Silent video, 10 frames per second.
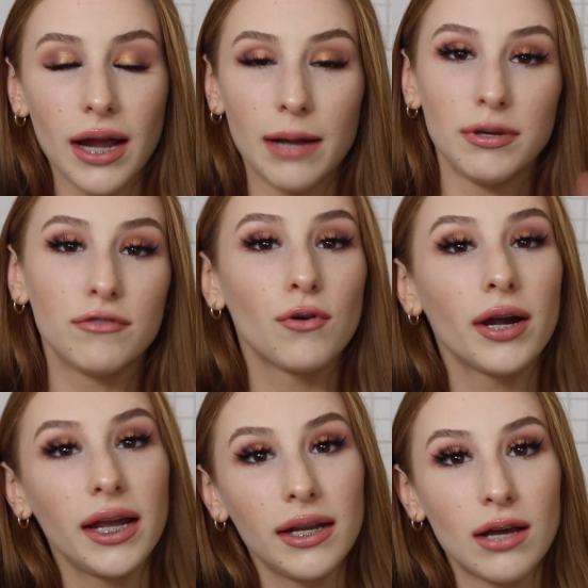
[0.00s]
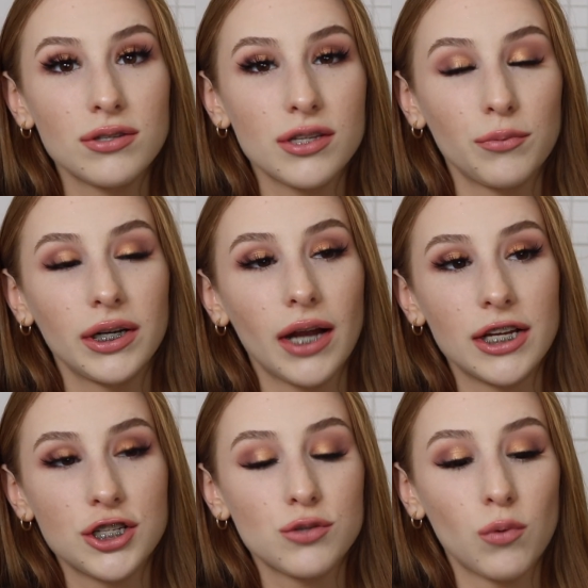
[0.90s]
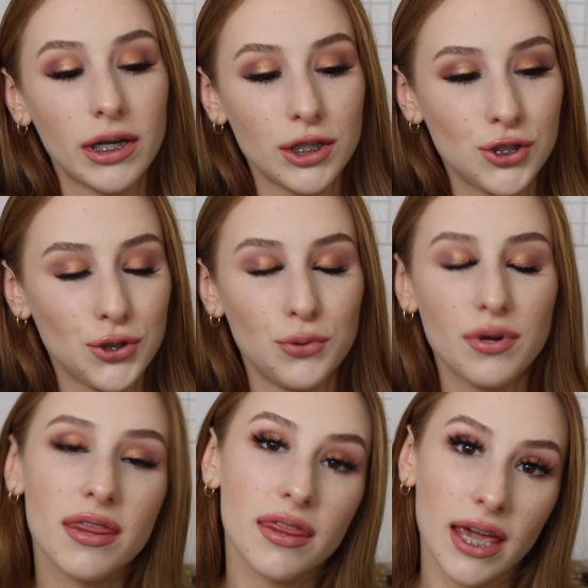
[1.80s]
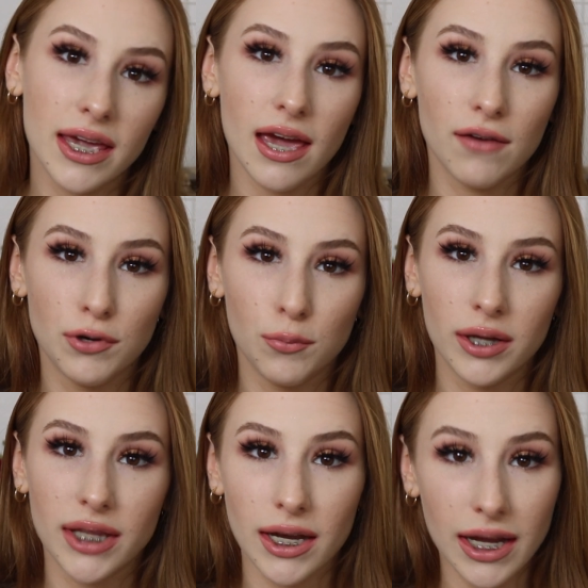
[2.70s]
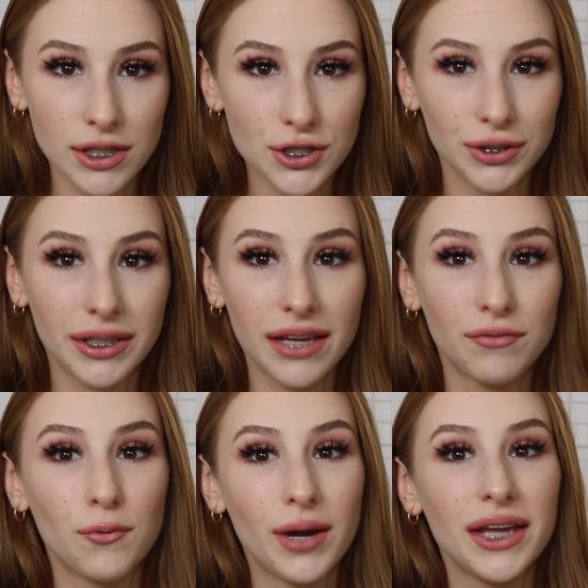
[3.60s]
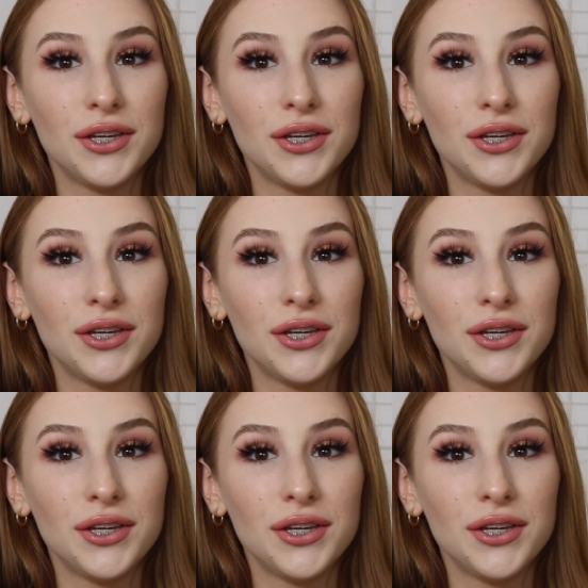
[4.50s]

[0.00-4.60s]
And before I announce the winner, I just wanted to thank everyone that entered the giveaway.